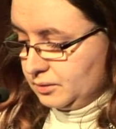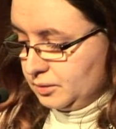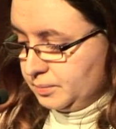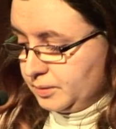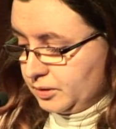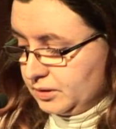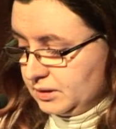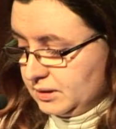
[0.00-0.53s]
the
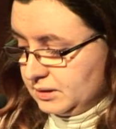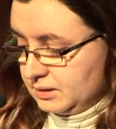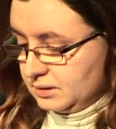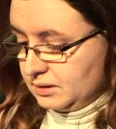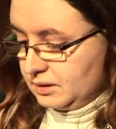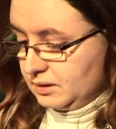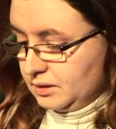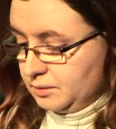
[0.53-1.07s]
process,
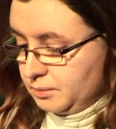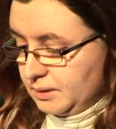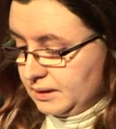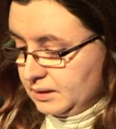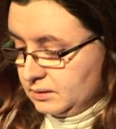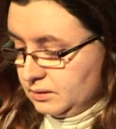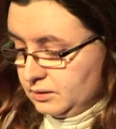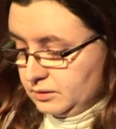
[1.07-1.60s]
and we
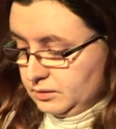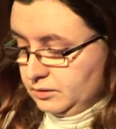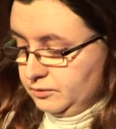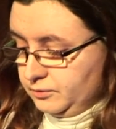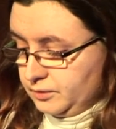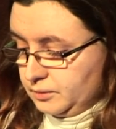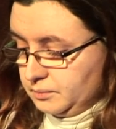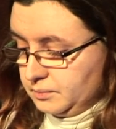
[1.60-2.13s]
are learning
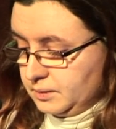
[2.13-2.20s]
from